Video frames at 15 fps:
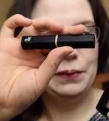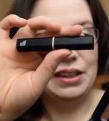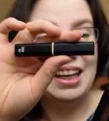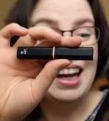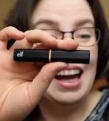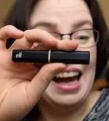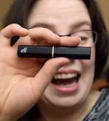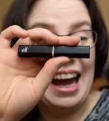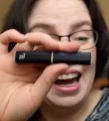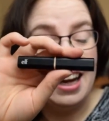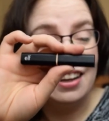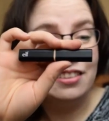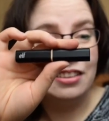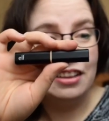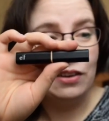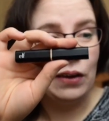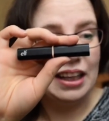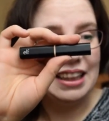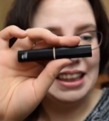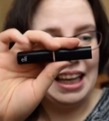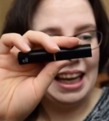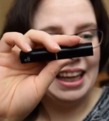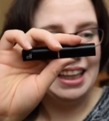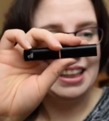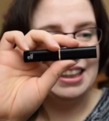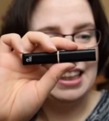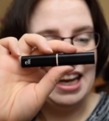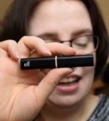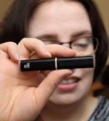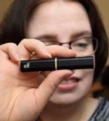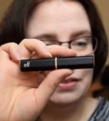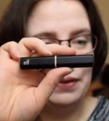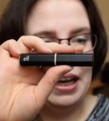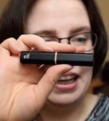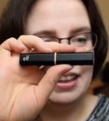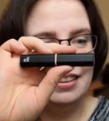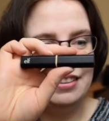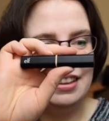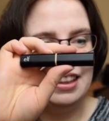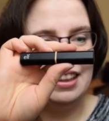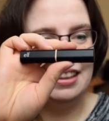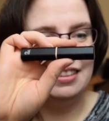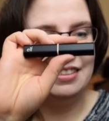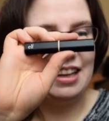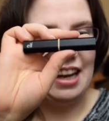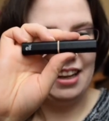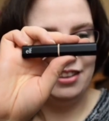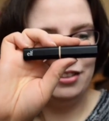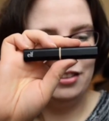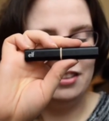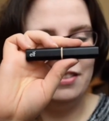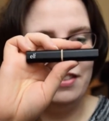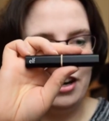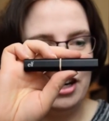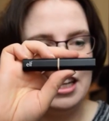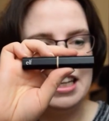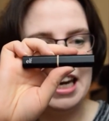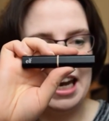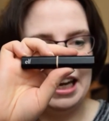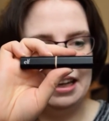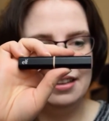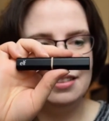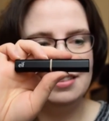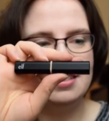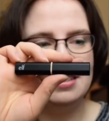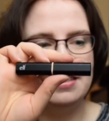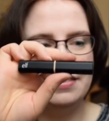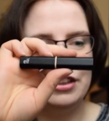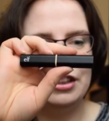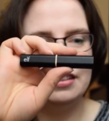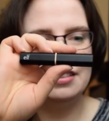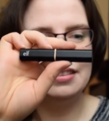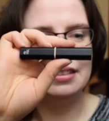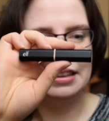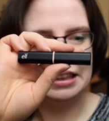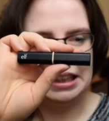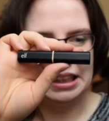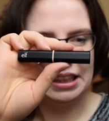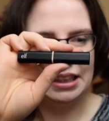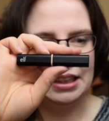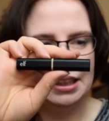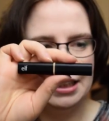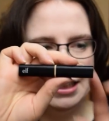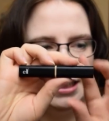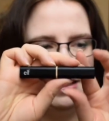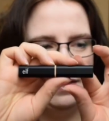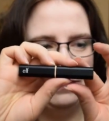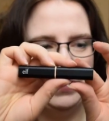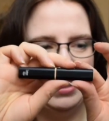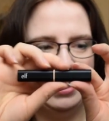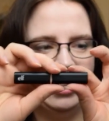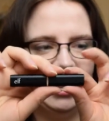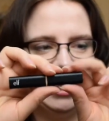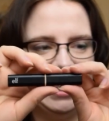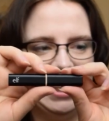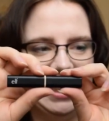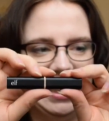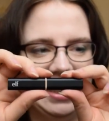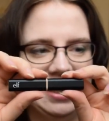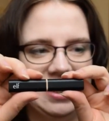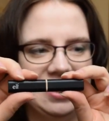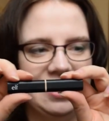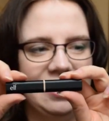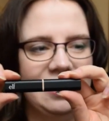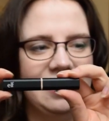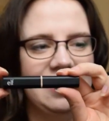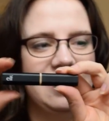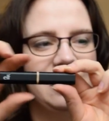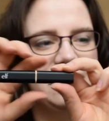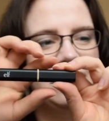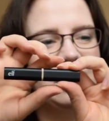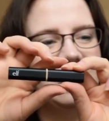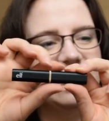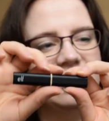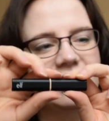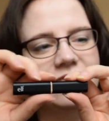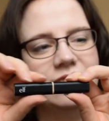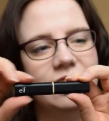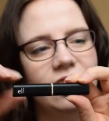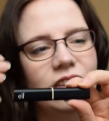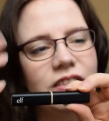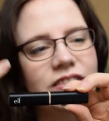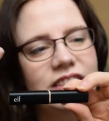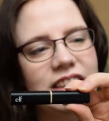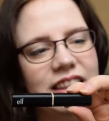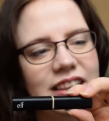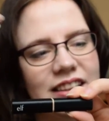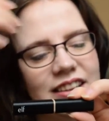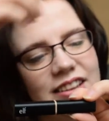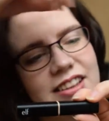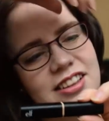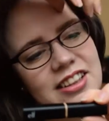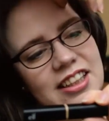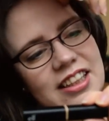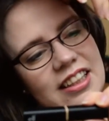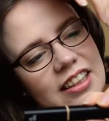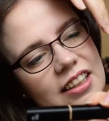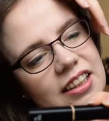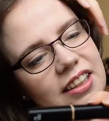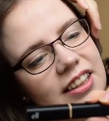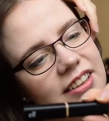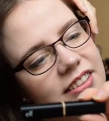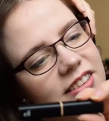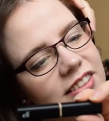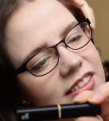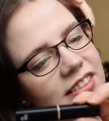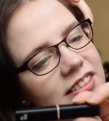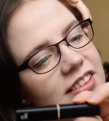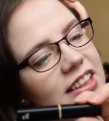but I actually quite like the e.l.f. packaging. It's actually very nice and very sleek, but not like, you know, overdone or anything. It's just